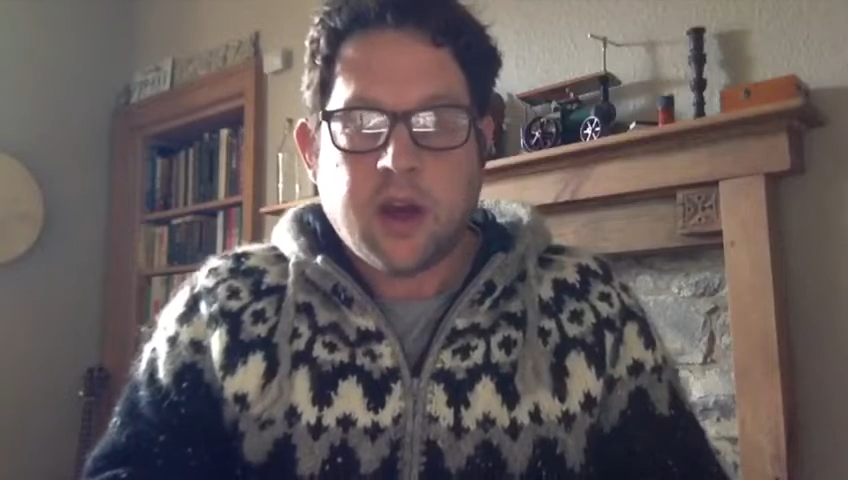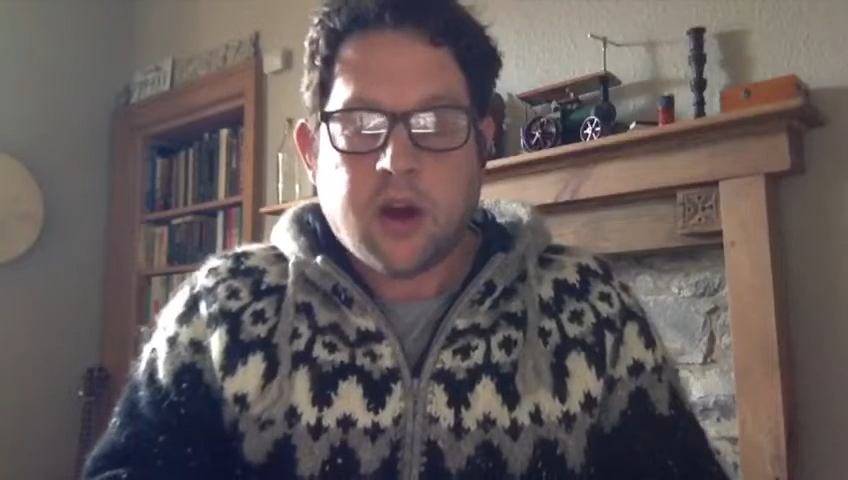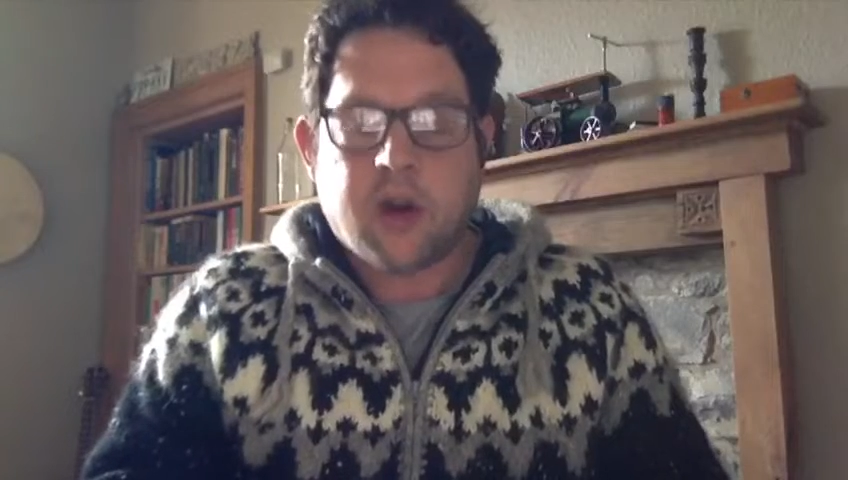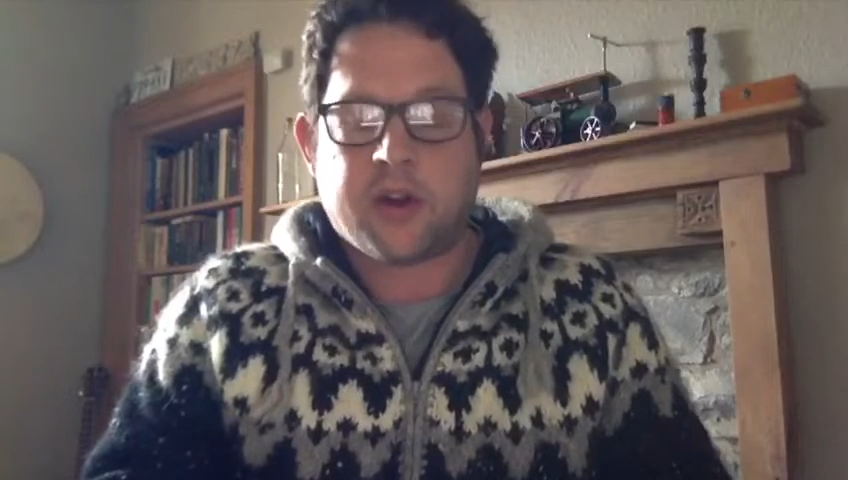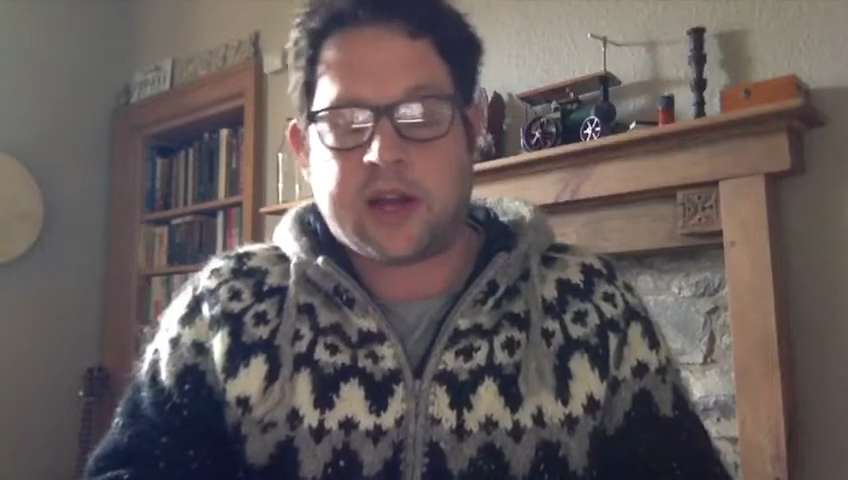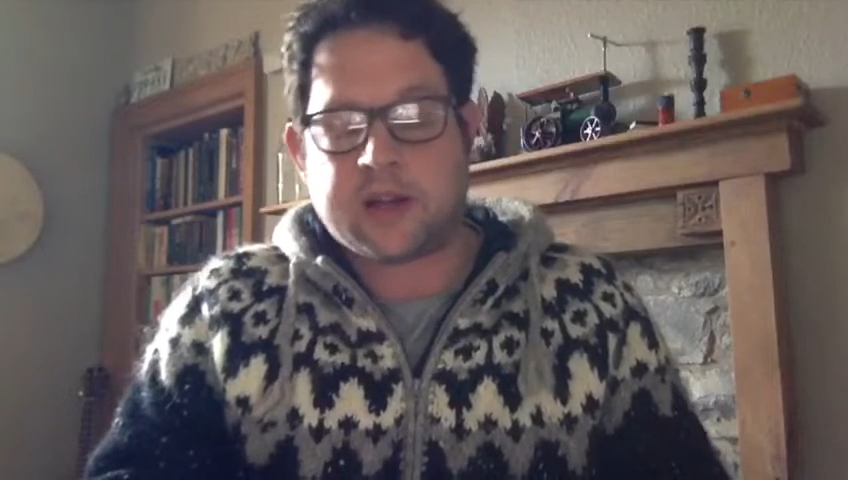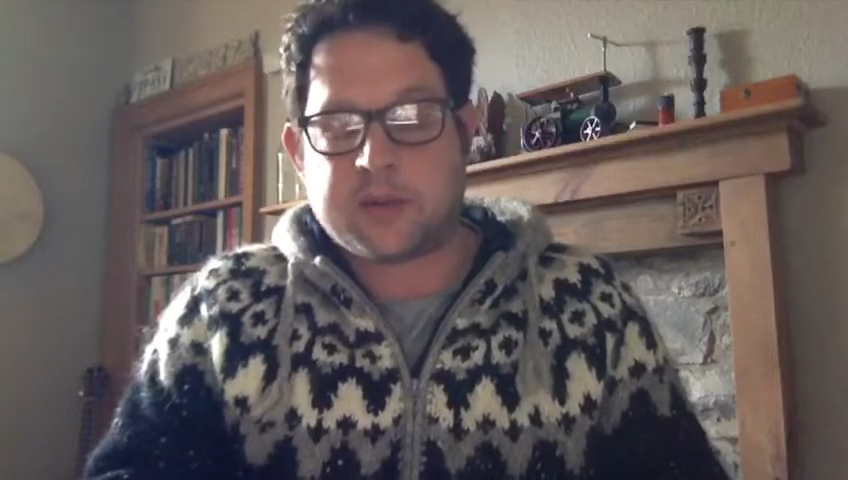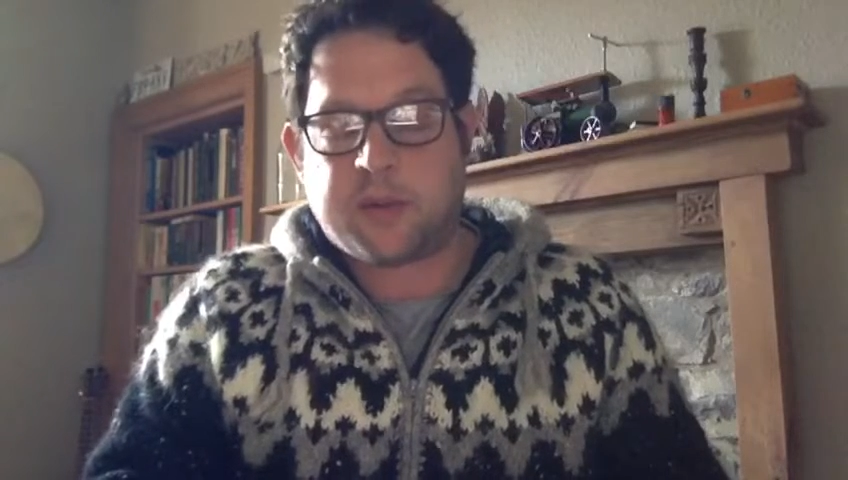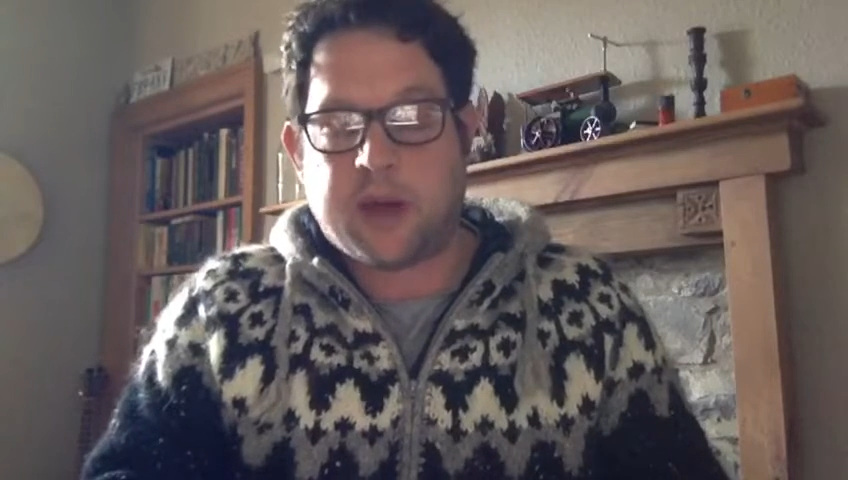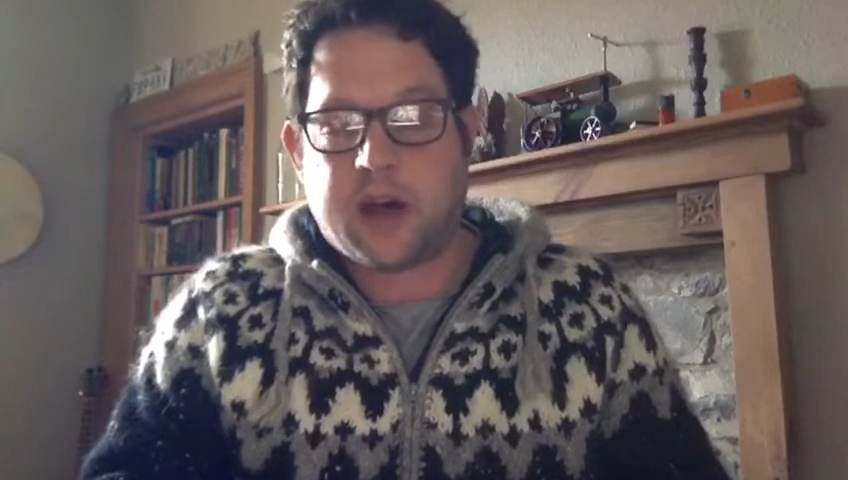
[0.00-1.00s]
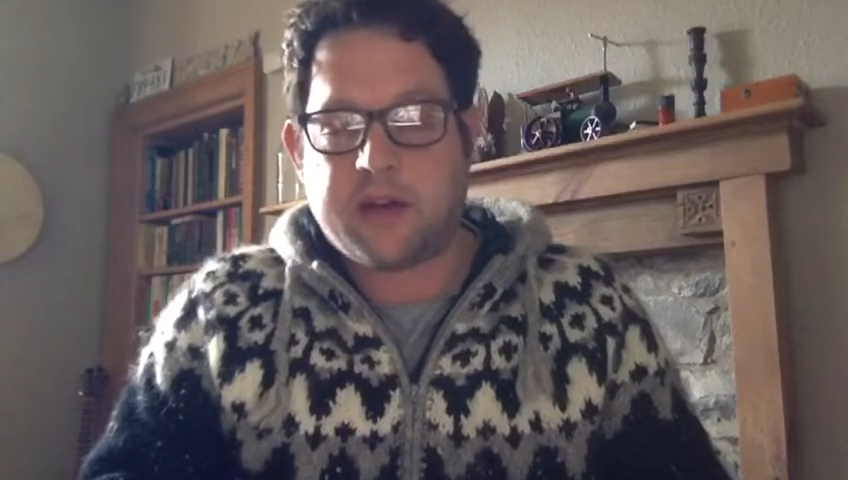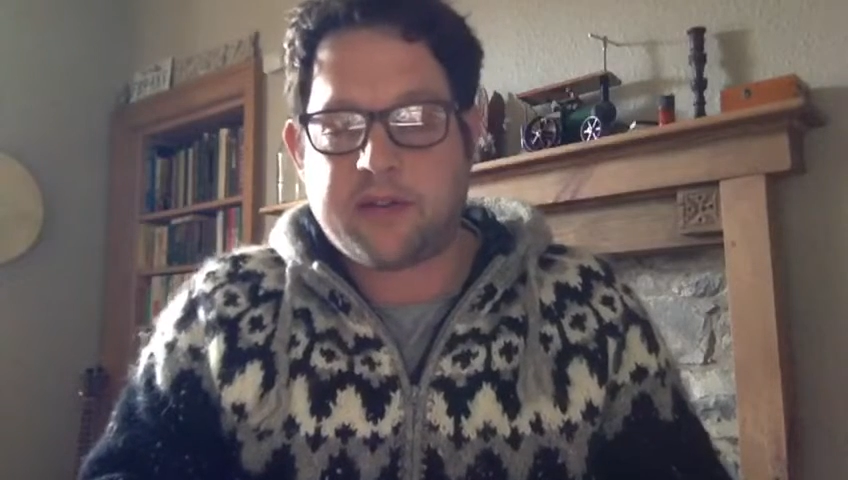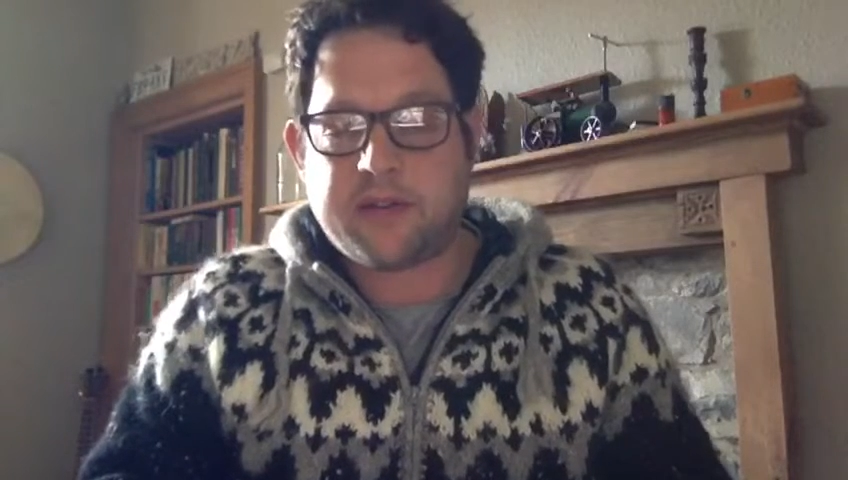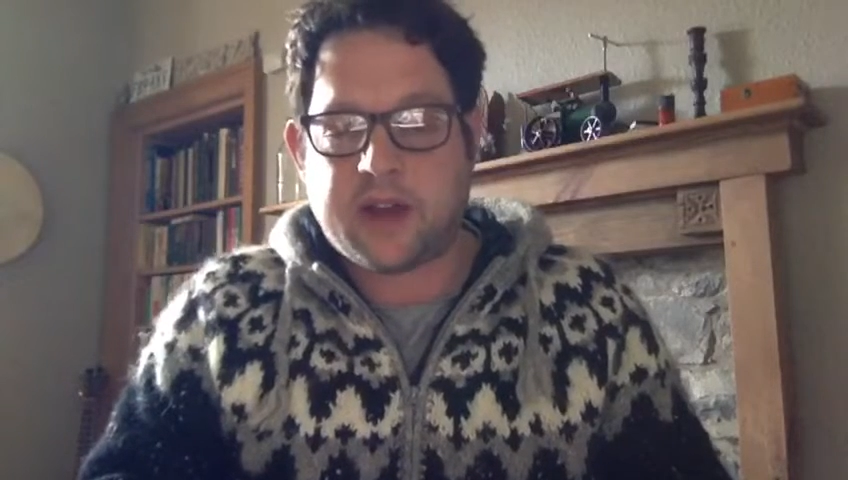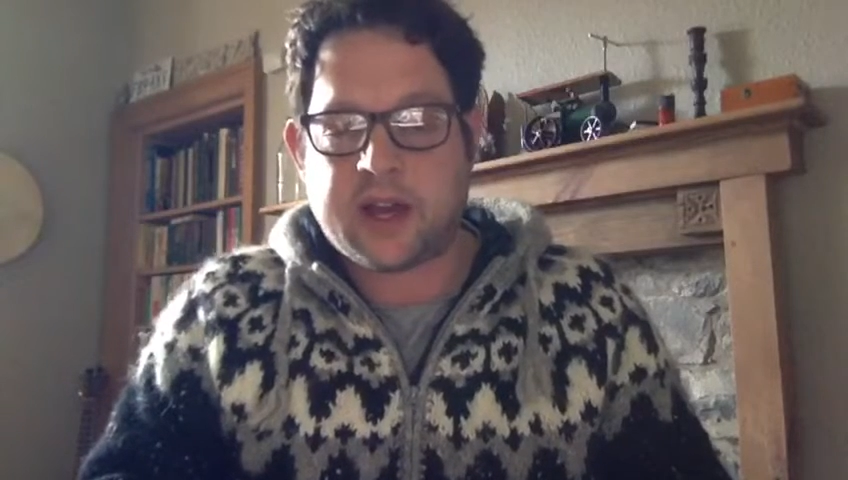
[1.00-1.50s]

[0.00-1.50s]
on Ayla's behalf